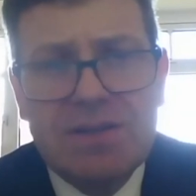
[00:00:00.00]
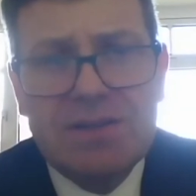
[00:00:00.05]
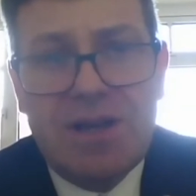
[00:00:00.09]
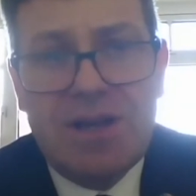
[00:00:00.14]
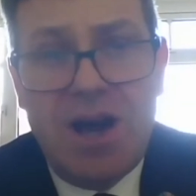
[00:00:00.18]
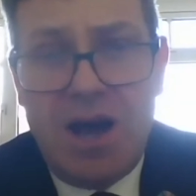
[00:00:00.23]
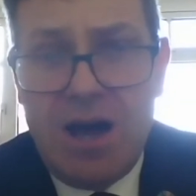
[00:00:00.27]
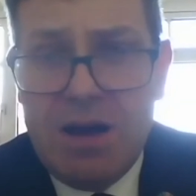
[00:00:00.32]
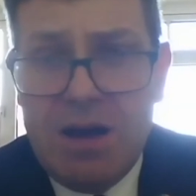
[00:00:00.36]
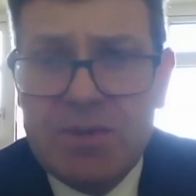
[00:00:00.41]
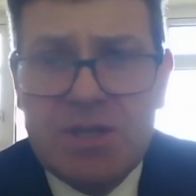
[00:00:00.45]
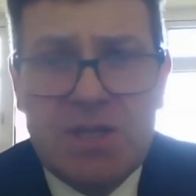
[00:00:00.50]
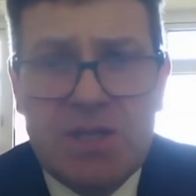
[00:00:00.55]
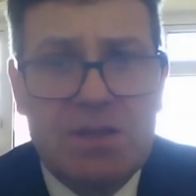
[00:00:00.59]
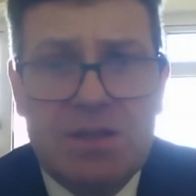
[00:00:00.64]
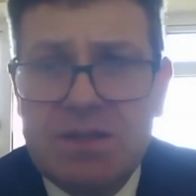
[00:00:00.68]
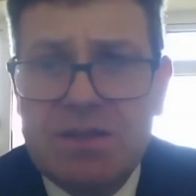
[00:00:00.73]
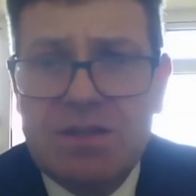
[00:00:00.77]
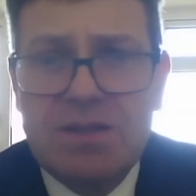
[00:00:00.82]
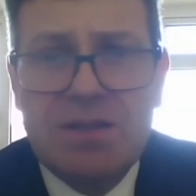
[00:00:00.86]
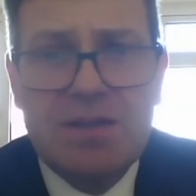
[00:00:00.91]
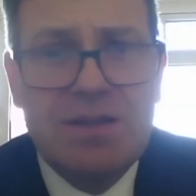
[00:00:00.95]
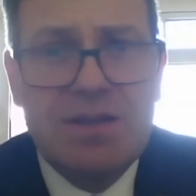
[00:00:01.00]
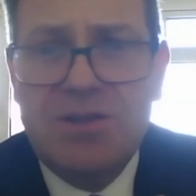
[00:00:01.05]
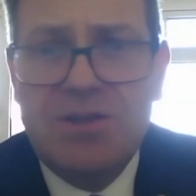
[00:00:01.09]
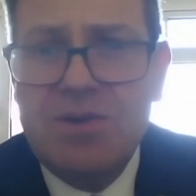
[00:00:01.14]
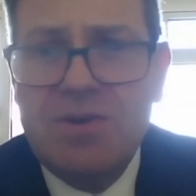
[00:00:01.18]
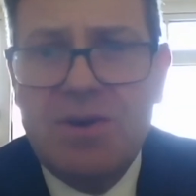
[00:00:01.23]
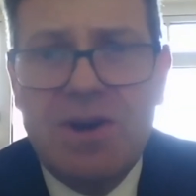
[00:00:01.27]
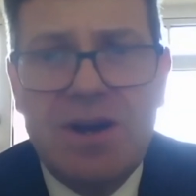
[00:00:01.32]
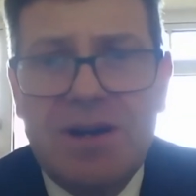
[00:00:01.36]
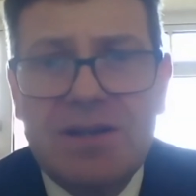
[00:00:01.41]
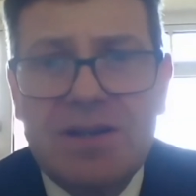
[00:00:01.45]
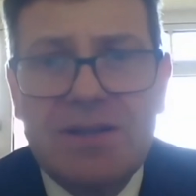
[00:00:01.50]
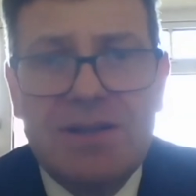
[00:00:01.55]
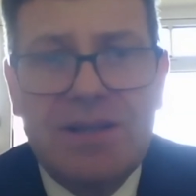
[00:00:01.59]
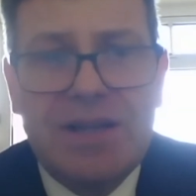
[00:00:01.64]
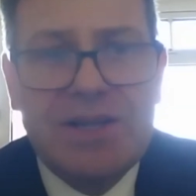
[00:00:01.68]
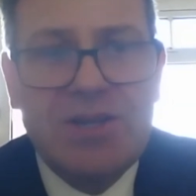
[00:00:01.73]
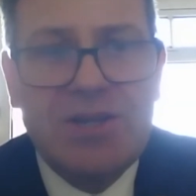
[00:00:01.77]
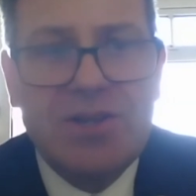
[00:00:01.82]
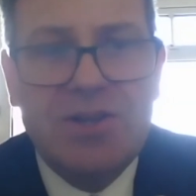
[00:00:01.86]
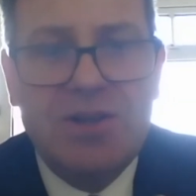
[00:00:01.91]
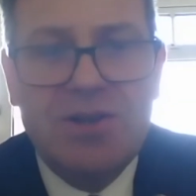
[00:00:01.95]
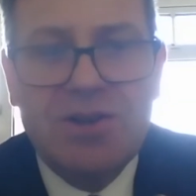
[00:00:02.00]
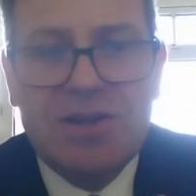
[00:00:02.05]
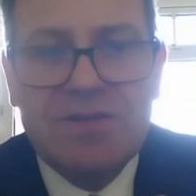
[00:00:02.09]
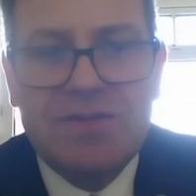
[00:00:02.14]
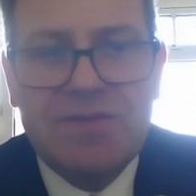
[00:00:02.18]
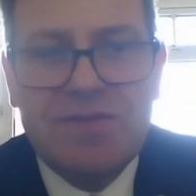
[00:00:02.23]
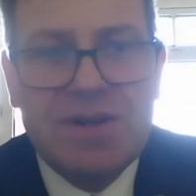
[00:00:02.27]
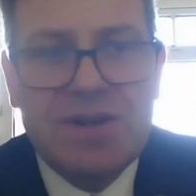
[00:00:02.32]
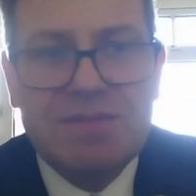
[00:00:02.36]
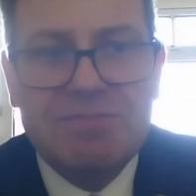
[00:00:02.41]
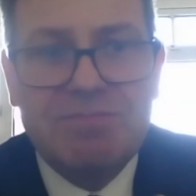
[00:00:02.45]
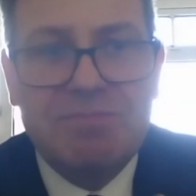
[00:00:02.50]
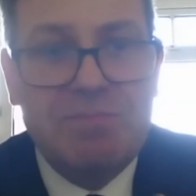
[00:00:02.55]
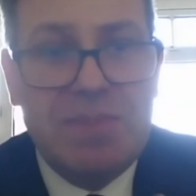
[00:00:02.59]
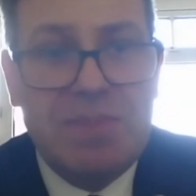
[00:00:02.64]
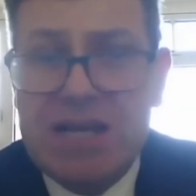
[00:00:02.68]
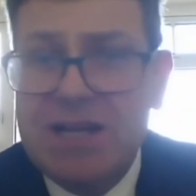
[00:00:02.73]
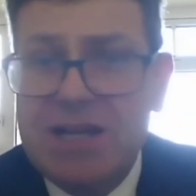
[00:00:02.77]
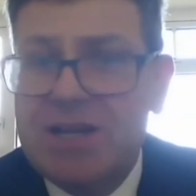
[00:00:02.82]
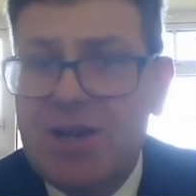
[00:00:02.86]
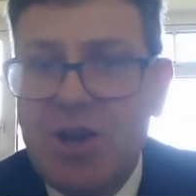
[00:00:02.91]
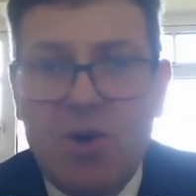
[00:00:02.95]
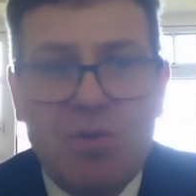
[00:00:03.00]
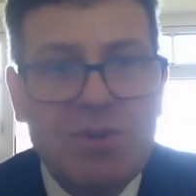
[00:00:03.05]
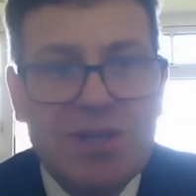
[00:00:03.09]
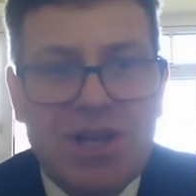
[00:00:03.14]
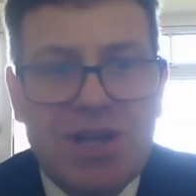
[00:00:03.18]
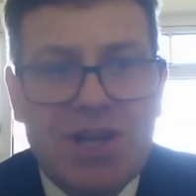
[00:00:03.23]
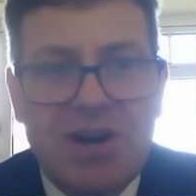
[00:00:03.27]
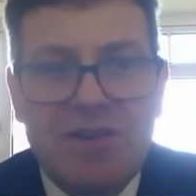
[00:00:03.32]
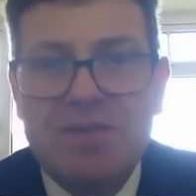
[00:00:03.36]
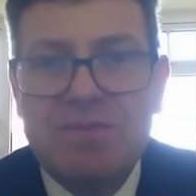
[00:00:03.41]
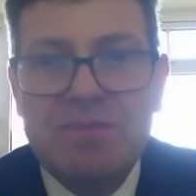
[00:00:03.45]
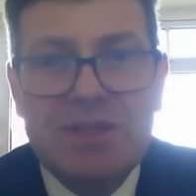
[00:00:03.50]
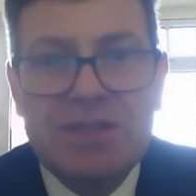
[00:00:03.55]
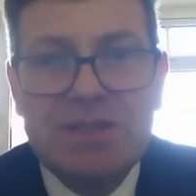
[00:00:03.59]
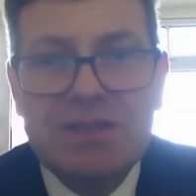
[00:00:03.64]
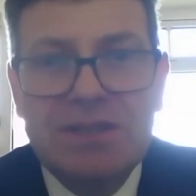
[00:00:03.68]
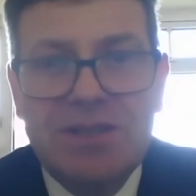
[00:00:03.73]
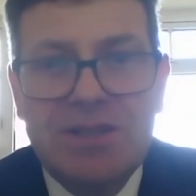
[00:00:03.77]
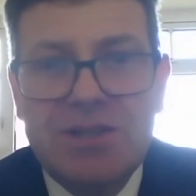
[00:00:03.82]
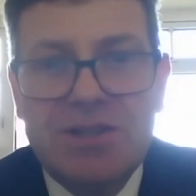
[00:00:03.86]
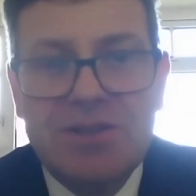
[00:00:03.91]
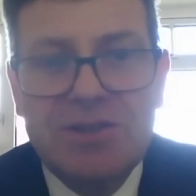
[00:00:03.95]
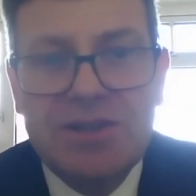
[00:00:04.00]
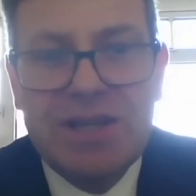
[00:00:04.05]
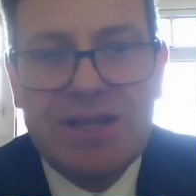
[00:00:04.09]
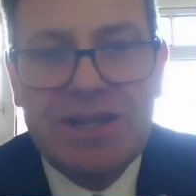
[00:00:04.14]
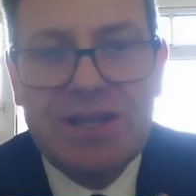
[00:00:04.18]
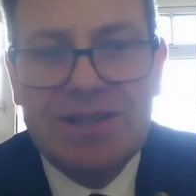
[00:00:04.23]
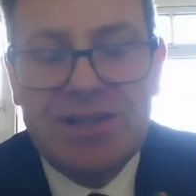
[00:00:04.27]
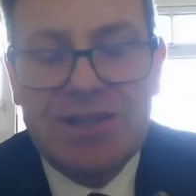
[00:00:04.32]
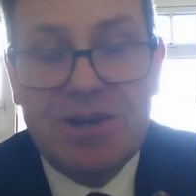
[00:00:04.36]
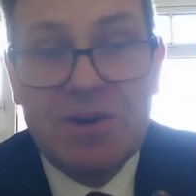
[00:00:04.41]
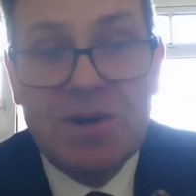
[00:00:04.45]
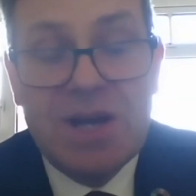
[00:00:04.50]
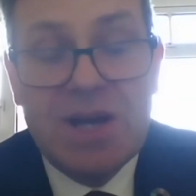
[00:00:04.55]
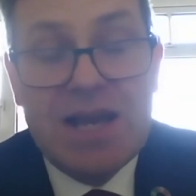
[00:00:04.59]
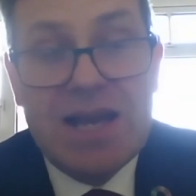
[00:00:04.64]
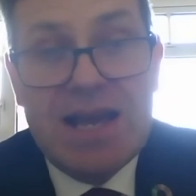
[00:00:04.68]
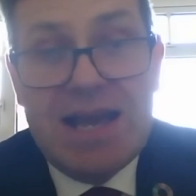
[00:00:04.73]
communist, you are like, you're looking for big global government, you're looking, you know.